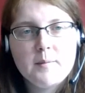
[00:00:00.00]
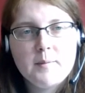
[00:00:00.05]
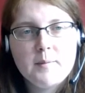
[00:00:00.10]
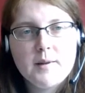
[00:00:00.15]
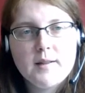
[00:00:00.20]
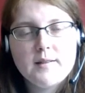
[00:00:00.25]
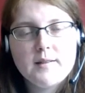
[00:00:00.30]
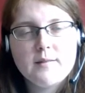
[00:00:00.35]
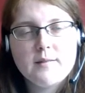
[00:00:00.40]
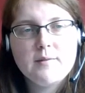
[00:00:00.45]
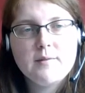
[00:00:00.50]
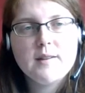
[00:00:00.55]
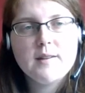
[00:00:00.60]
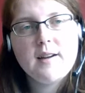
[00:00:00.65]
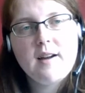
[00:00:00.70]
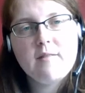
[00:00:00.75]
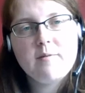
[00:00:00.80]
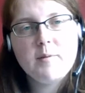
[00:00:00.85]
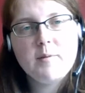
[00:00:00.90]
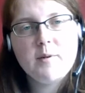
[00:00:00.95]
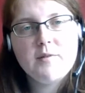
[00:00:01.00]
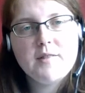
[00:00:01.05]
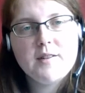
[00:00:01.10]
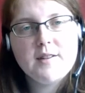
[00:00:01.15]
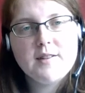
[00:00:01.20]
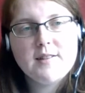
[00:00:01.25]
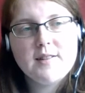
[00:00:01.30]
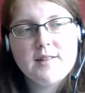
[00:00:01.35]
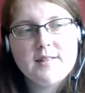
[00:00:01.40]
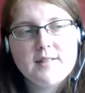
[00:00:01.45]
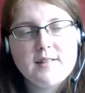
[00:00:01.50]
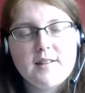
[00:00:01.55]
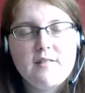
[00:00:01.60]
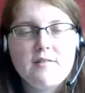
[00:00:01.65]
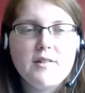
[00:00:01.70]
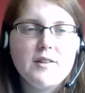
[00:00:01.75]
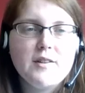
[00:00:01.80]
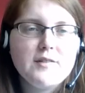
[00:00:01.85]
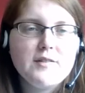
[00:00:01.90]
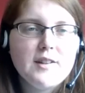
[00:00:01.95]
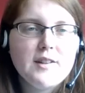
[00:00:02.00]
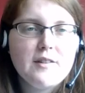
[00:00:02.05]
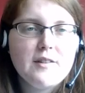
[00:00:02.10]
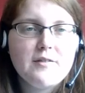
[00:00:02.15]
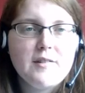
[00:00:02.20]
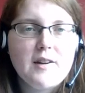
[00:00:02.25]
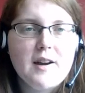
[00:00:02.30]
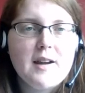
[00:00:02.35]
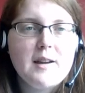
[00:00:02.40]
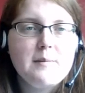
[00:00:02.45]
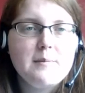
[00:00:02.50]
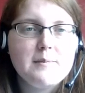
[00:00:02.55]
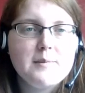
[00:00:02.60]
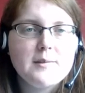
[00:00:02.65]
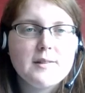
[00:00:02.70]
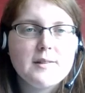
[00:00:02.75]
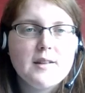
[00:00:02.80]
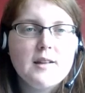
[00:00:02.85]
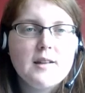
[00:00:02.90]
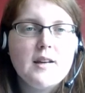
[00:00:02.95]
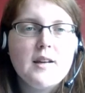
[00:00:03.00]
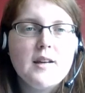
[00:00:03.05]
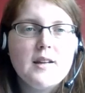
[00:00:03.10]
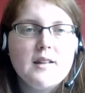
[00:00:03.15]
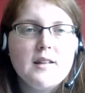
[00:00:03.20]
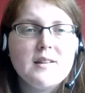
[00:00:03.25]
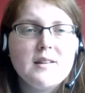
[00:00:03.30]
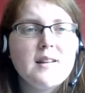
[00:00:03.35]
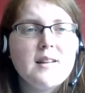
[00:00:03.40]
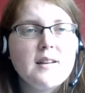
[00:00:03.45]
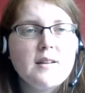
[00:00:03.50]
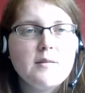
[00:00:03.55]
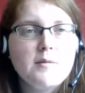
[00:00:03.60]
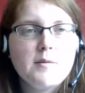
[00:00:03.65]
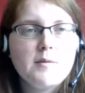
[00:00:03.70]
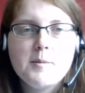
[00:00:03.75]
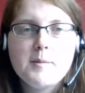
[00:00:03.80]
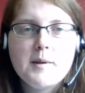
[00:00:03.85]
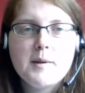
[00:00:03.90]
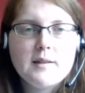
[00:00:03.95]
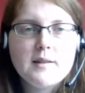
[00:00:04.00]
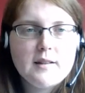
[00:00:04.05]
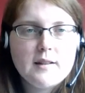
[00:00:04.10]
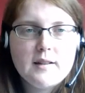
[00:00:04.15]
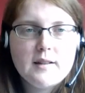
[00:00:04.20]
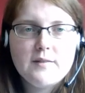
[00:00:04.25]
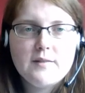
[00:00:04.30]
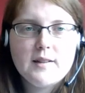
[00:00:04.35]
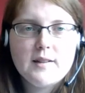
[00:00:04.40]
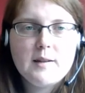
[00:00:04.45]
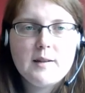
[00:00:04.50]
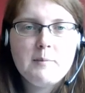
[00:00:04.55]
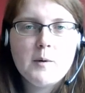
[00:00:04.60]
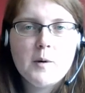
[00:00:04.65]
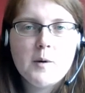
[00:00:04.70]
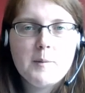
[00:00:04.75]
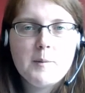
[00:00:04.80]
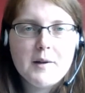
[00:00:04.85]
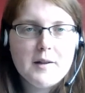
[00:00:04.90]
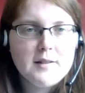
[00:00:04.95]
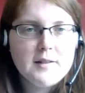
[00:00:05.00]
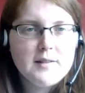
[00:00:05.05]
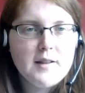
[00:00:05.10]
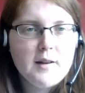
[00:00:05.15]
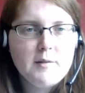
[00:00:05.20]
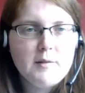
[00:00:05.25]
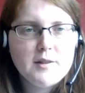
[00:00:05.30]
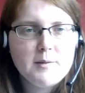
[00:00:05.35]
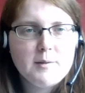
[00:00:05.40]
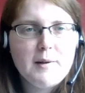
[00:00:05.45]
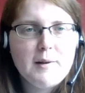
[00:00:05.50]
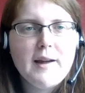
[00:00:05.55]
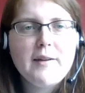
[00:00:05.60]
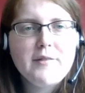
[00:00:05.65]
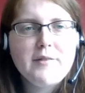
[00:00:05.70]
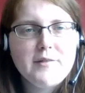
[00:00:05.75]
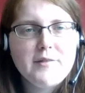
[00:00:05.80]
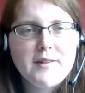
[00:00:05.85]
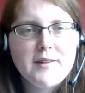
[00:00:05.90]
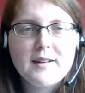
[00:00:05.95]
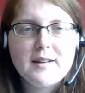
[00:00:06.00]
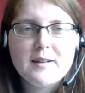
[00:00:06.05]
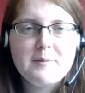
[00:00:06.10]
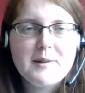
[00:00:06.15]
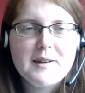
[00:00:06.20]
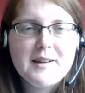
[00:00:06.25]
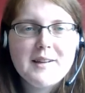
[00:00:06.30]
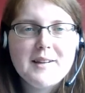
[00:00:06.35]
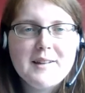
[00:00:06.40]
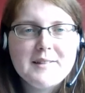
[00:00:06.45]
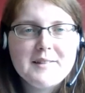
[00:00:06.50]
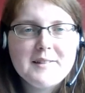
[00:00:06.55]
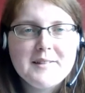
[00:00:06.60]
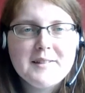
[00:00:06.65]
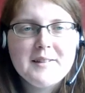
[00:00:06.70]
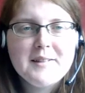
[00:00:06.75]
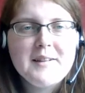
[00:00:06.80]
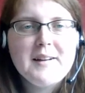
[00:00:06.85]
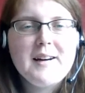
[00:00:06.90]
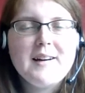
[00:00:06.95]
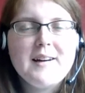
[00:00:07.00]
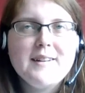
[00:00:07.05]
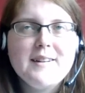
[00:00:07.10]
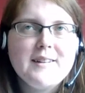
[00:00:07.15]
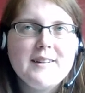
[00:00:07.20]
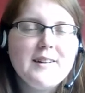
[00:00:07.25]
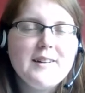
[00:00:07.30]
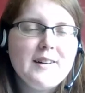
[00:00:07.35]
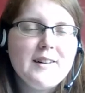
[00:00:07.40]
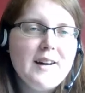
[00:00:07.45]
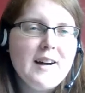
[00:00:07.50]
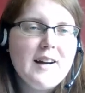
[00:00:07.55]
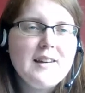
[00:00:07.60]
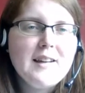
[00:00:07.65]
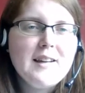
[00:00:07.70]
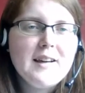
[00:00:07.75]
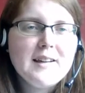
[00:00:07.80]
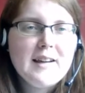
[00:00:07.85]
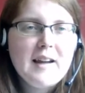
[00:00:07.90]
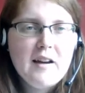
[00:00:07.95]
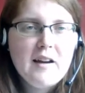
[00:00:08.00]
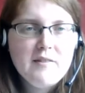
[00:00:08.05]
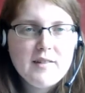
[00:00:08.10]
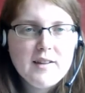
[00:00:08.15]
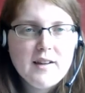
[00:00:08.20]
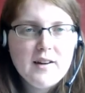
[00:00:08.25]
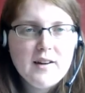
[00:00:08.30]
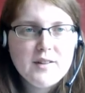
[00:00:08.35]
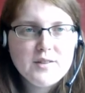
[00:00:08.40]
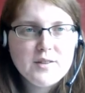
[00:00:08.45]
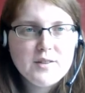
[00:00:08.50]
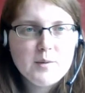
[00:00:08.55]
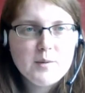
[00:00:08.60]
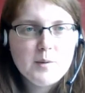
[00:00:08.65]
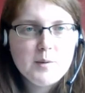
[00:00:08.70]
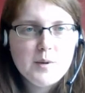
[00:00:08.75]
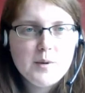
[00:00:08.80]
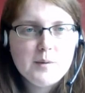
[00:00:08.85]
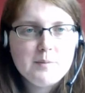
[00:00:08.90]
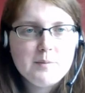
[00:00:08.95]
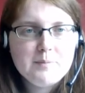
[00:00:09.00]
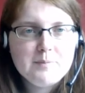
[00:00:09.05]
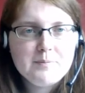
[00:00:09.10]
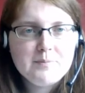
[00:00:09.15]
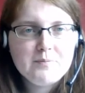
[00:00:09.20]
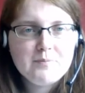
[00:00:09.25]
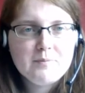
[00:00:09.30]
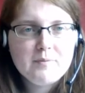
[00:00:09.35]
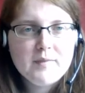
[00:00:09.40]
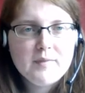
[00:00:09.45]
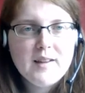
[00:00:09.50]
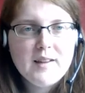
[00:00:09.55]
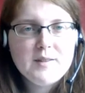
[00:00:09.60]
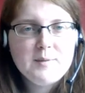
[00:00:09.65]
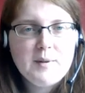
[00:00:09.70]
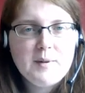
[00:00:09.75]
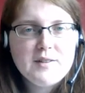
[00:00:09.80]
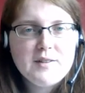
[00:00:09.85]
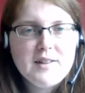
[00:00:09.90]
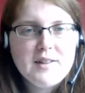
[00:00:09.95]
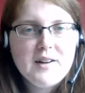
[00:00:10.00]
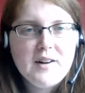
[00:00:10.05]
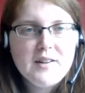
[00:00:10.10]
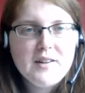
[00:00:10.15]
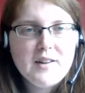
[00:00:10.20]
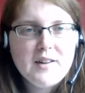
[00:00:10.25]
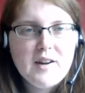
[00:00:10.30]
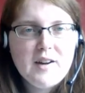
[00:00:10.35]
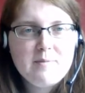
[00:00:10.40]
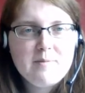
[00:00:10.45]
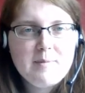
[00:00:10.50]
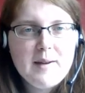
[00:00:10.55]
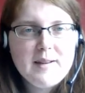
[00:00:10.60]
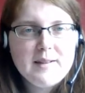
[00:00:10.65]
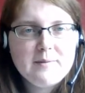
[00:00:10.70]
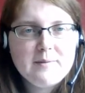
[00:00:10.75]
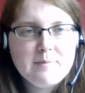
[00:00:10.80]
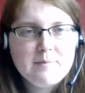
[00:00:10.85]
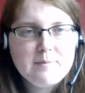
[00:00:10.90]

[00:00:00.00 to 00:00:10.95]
But when I have more finishes and I've got stuff framed, then it will be significantly more because I will display everything because I like having art on the wall, especially art that I've made.